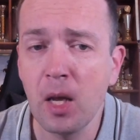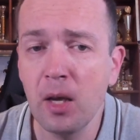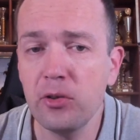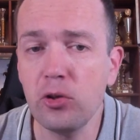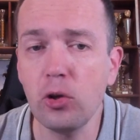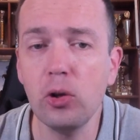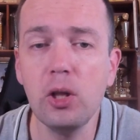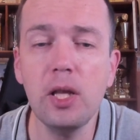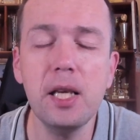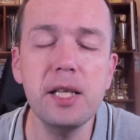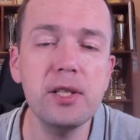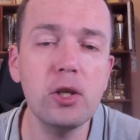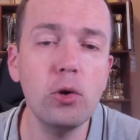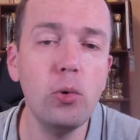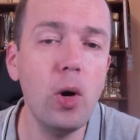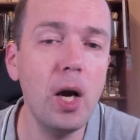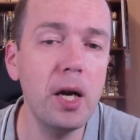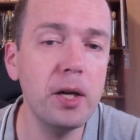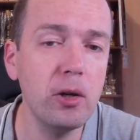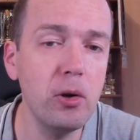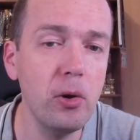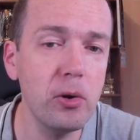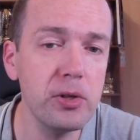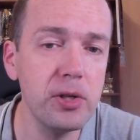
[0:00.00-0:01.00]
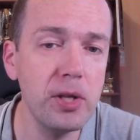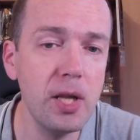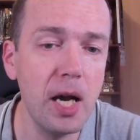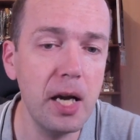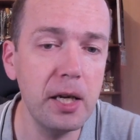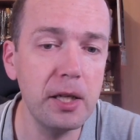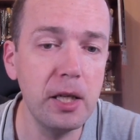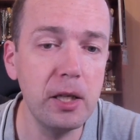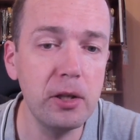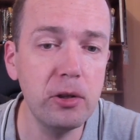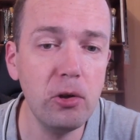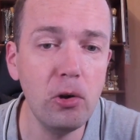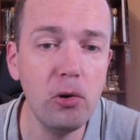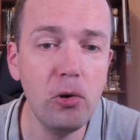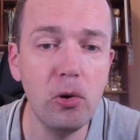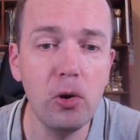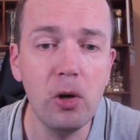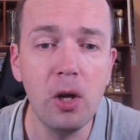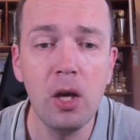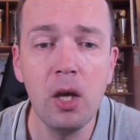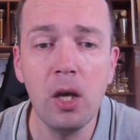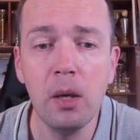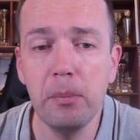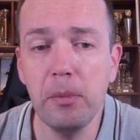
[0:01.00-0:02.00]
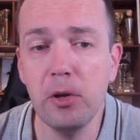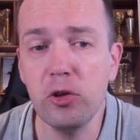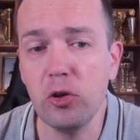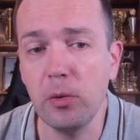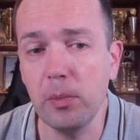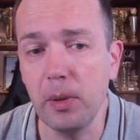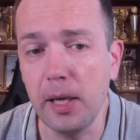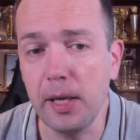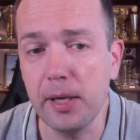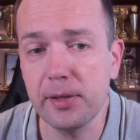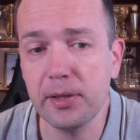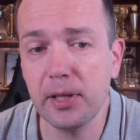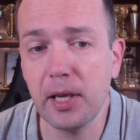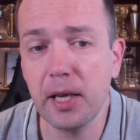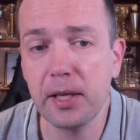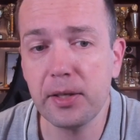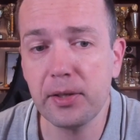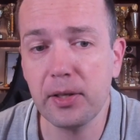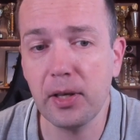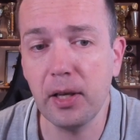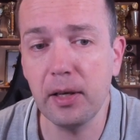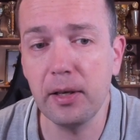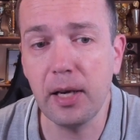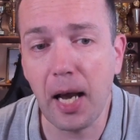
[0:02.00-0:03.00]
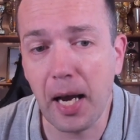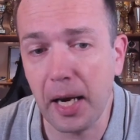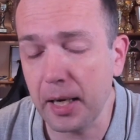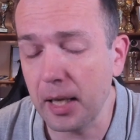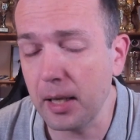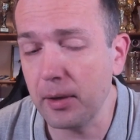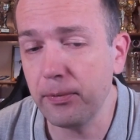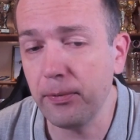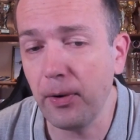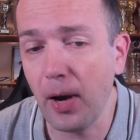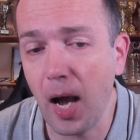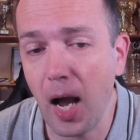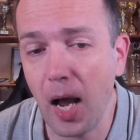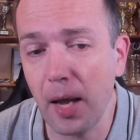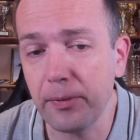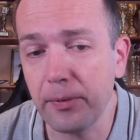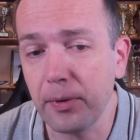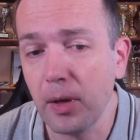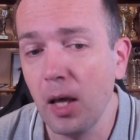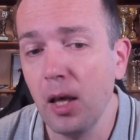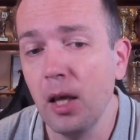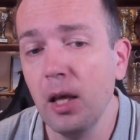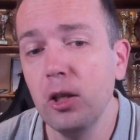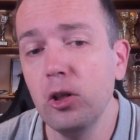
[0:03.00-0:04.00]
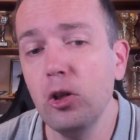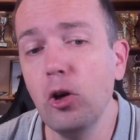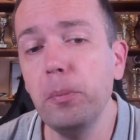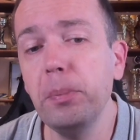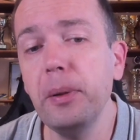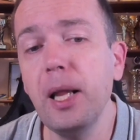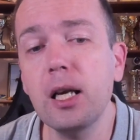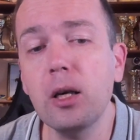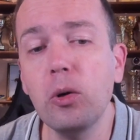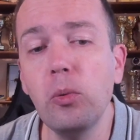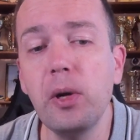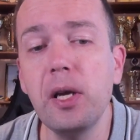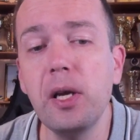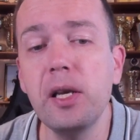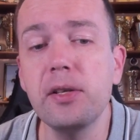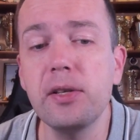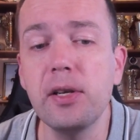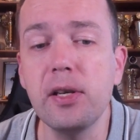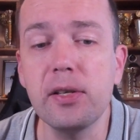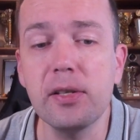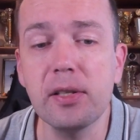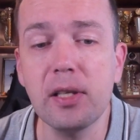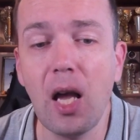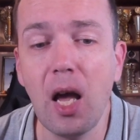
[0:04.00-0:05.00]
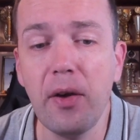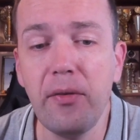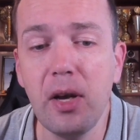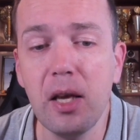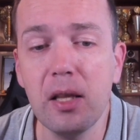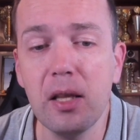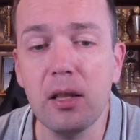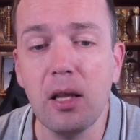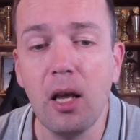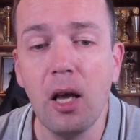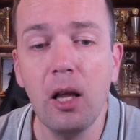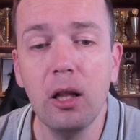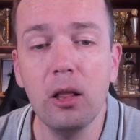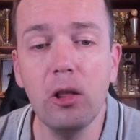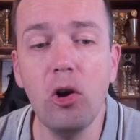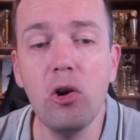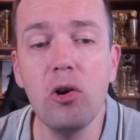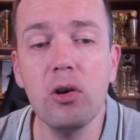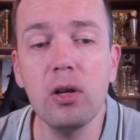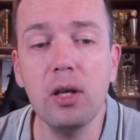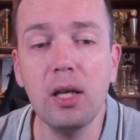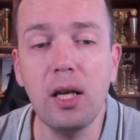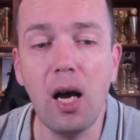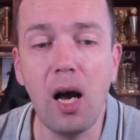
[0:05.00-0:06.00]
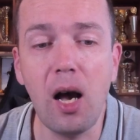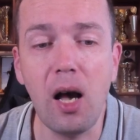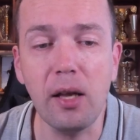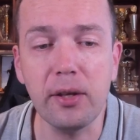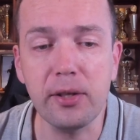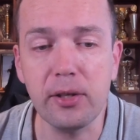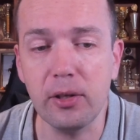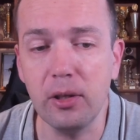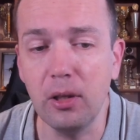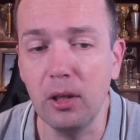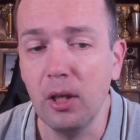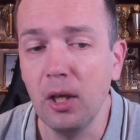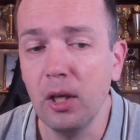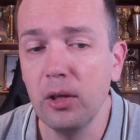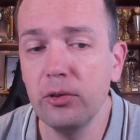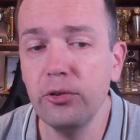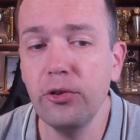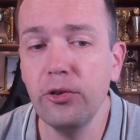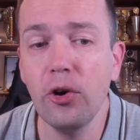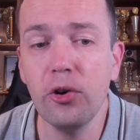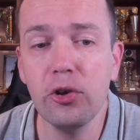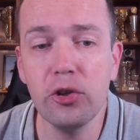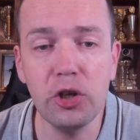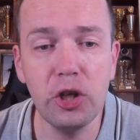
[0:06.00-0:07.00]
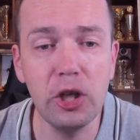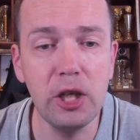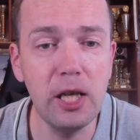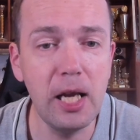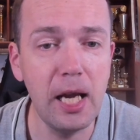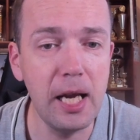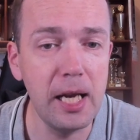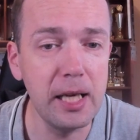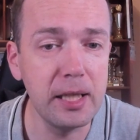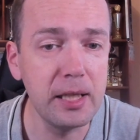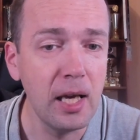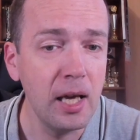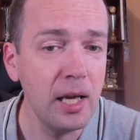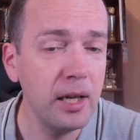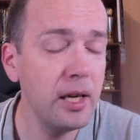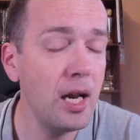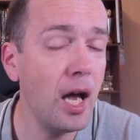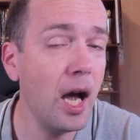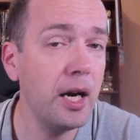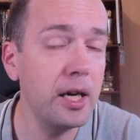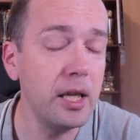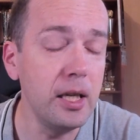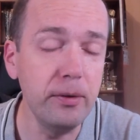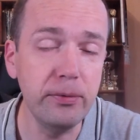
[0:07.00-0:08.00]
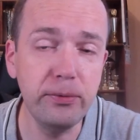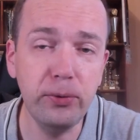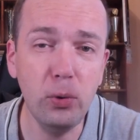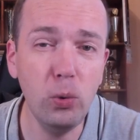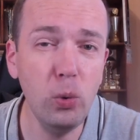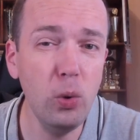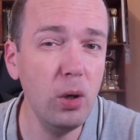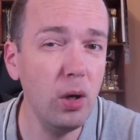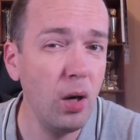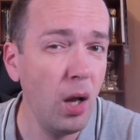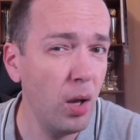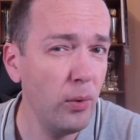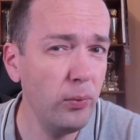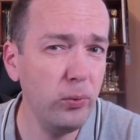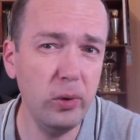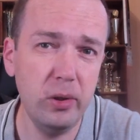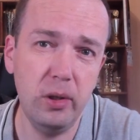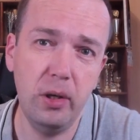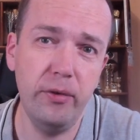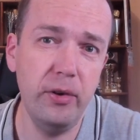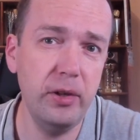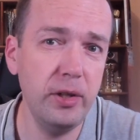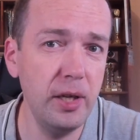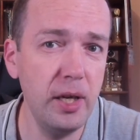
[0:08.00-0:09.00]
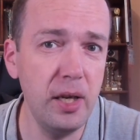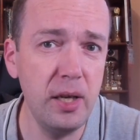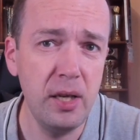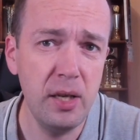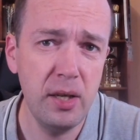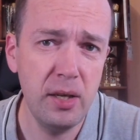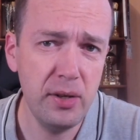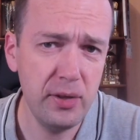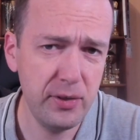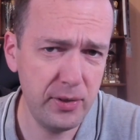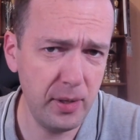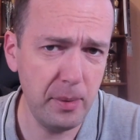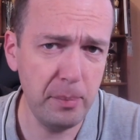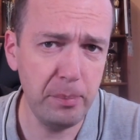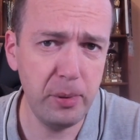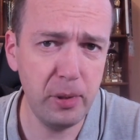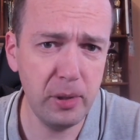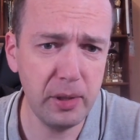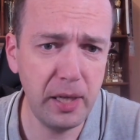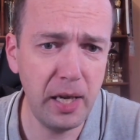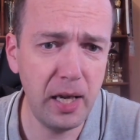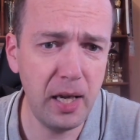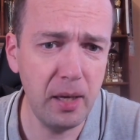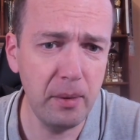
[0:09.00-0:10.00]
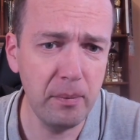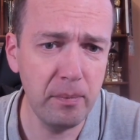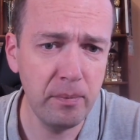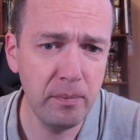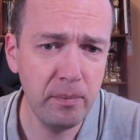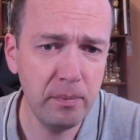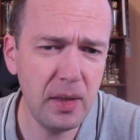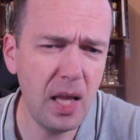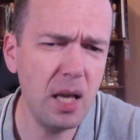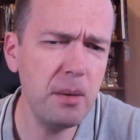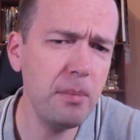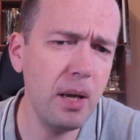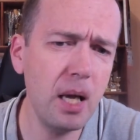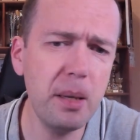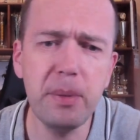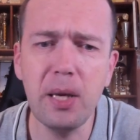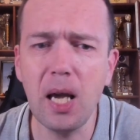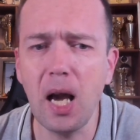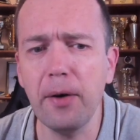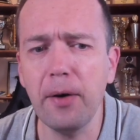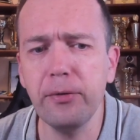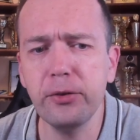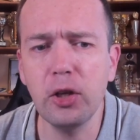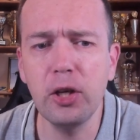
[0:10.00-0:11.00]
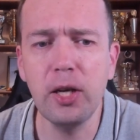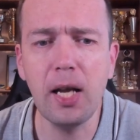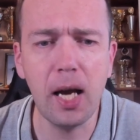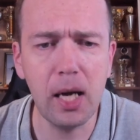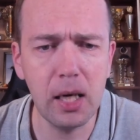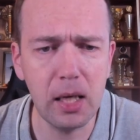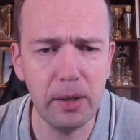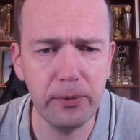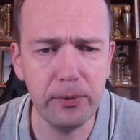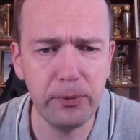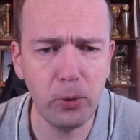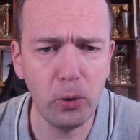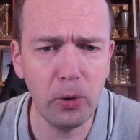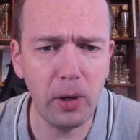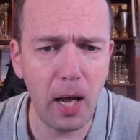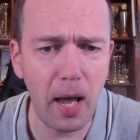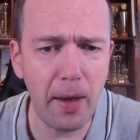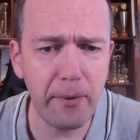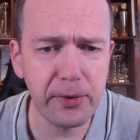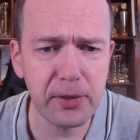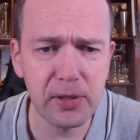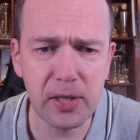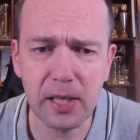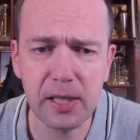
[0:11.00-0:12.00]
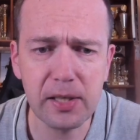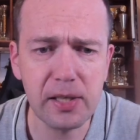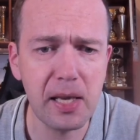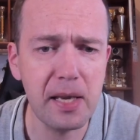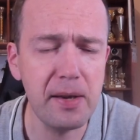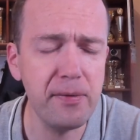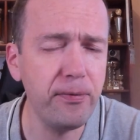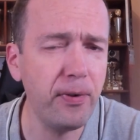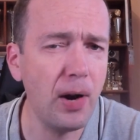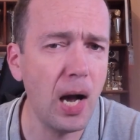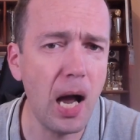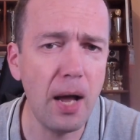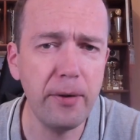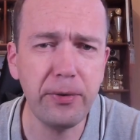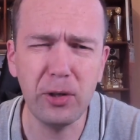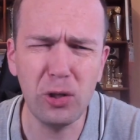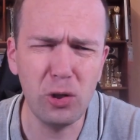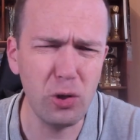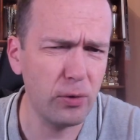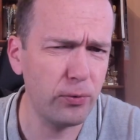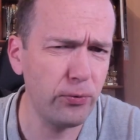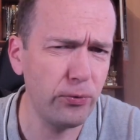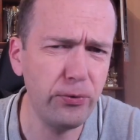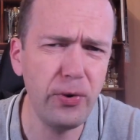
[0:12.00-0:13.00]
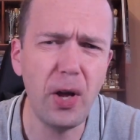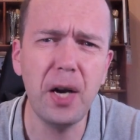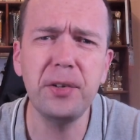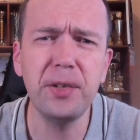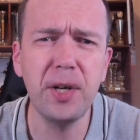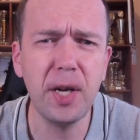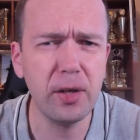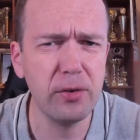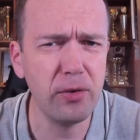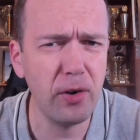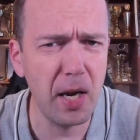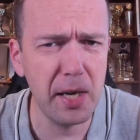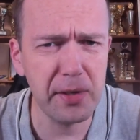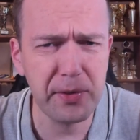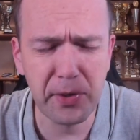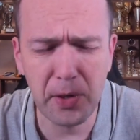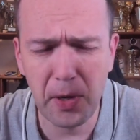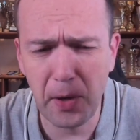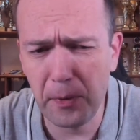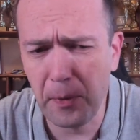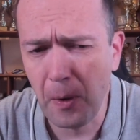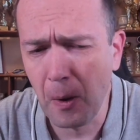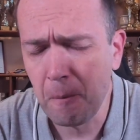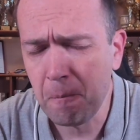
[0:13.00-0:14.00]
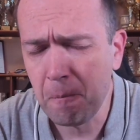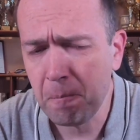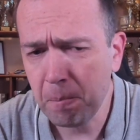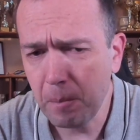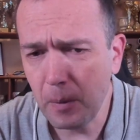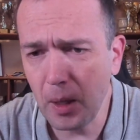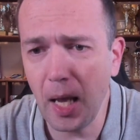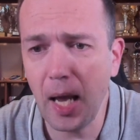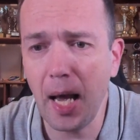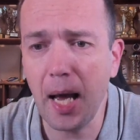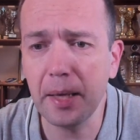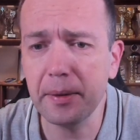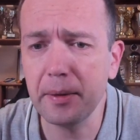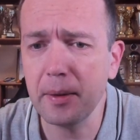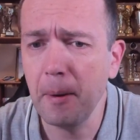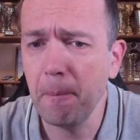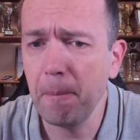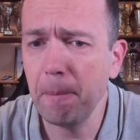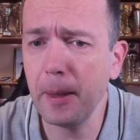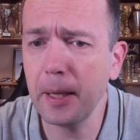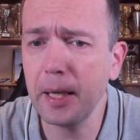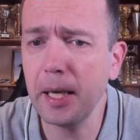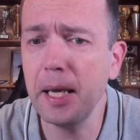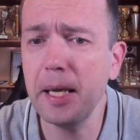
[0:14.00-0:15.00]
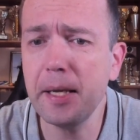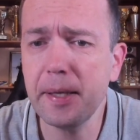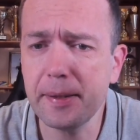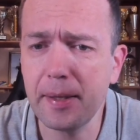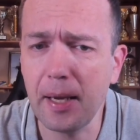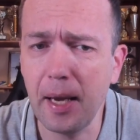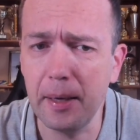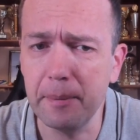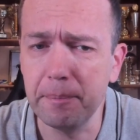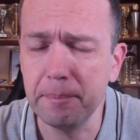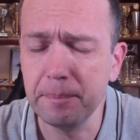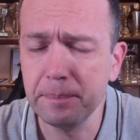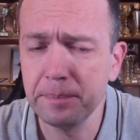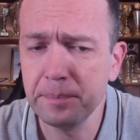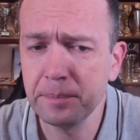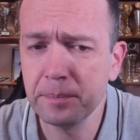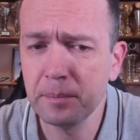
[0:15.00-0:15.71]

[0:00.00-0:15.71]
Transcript: So let's say white goes knight e2, bishop d6 and knight e5. You play queen c7, long castle, rook g8, knight e4 for a very simple game. Then maybe after knight e4, f6, e5, you're very aggressive at the king side.